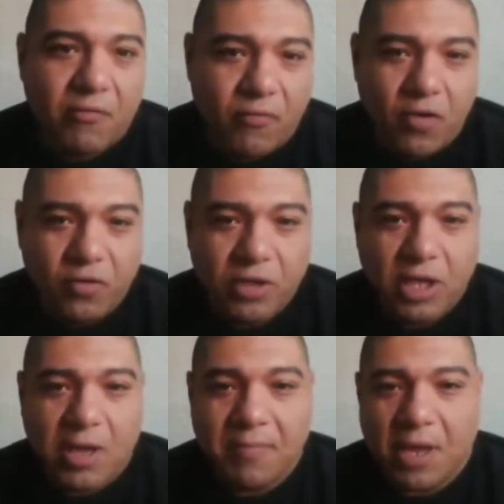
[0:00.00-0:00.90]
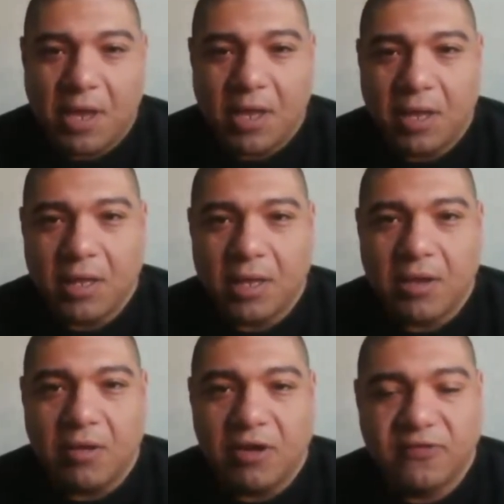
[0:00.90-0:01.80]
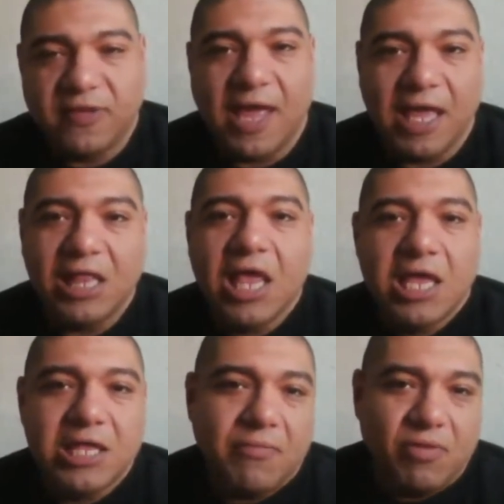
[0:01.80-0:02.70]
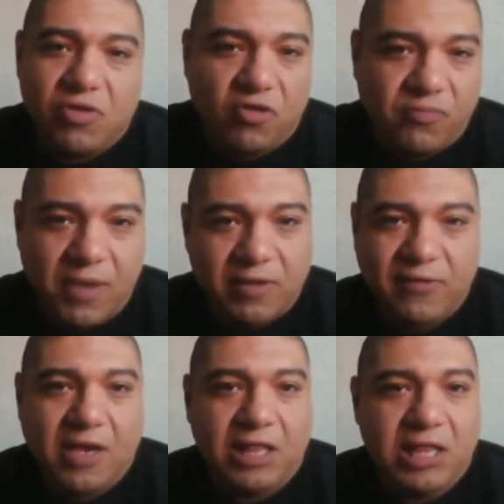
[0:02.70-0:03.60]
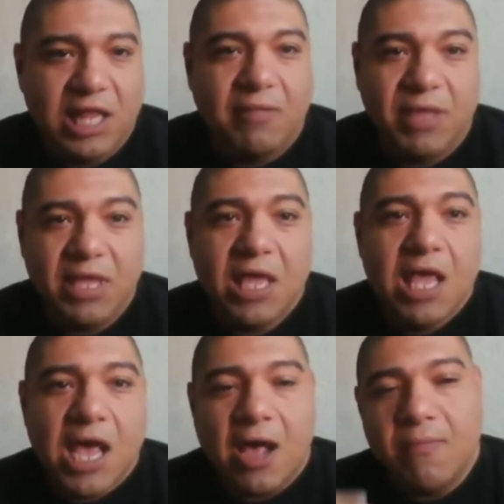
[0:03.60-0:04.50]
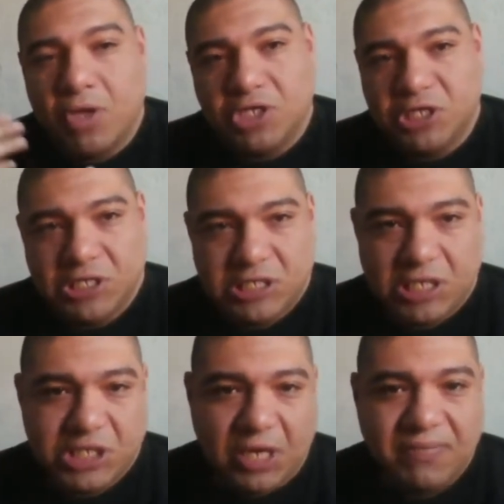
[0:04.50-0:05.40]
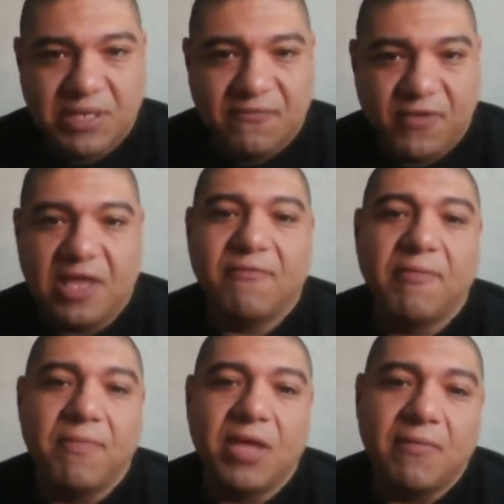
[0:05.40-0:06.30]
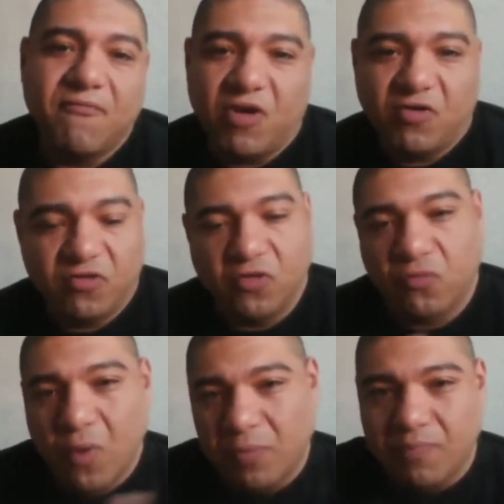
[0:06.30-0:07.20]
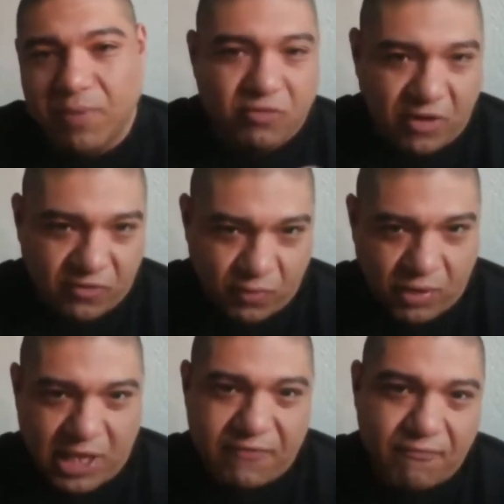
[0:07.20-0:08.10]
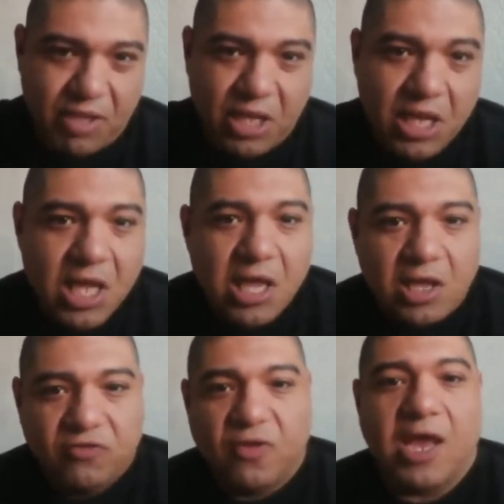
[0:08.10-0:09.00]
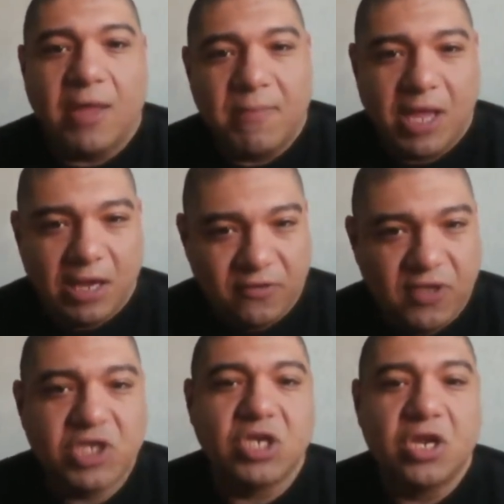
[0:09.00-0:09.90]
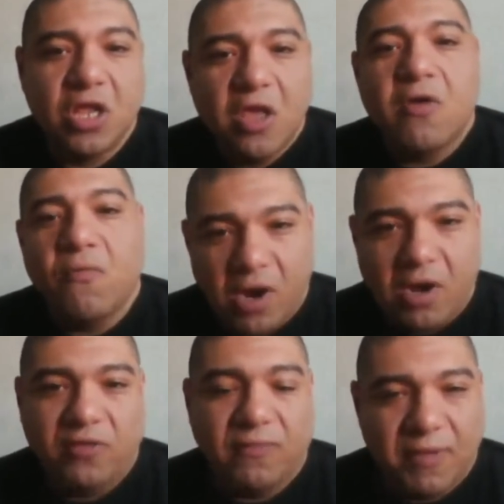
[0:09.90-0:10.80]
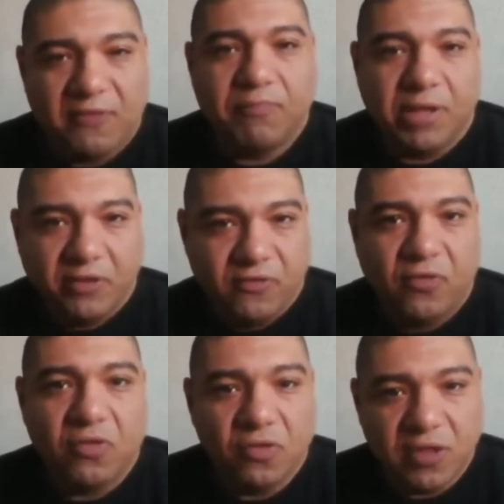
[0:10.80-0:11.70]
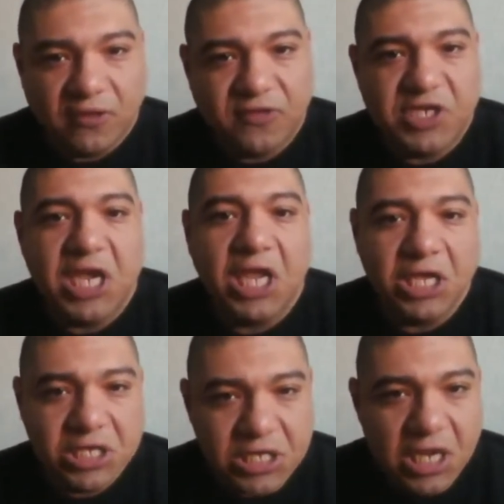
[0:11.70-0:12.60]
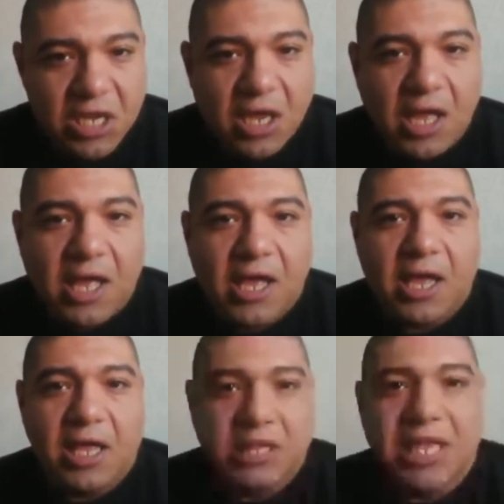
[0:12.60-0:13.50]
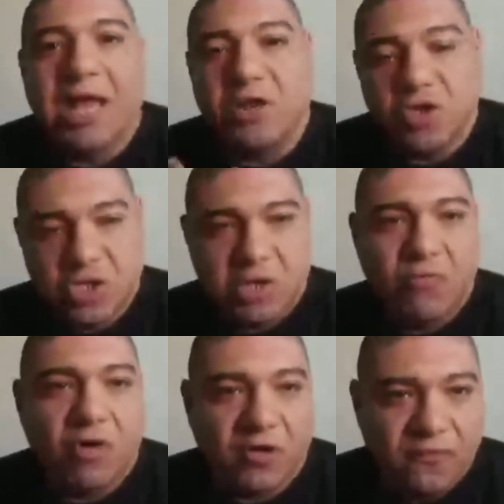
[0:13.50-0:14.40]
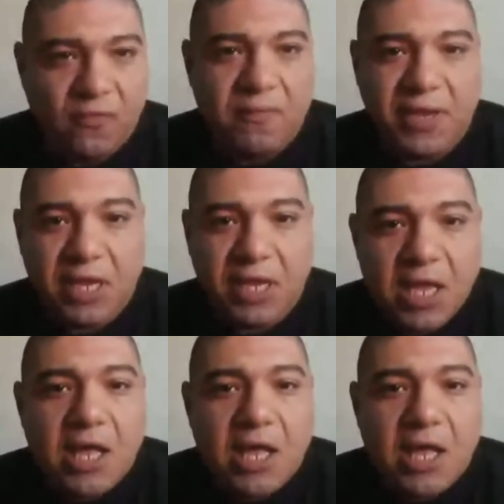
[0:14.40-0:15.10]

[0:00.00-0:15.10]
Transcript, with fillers: that I wrote um, uh, on the side that will just basically tell me how much is Shapeshift giving me versus what Bittrex will give me, so I can make a decision where is the best place to do the exchange, uh, and that usually works for me.